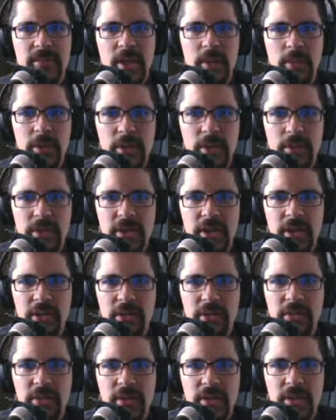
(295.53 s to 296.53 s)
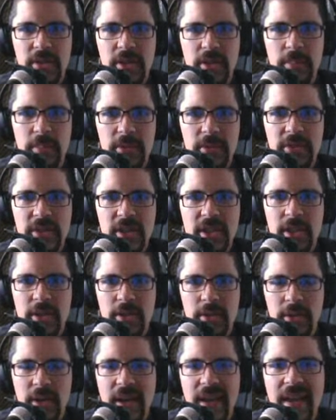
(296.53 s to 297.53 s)
with this,
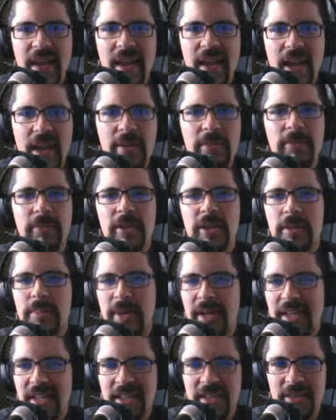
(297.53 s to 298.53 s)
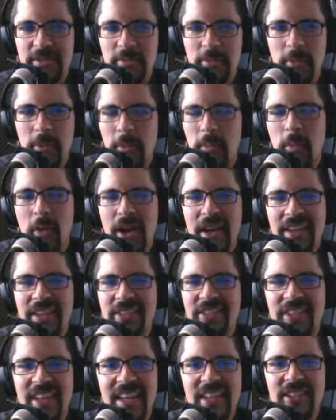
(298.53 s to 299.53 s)
particular Ephraimite, and why
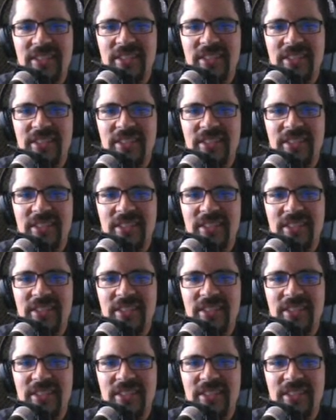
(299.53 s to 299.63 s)
is that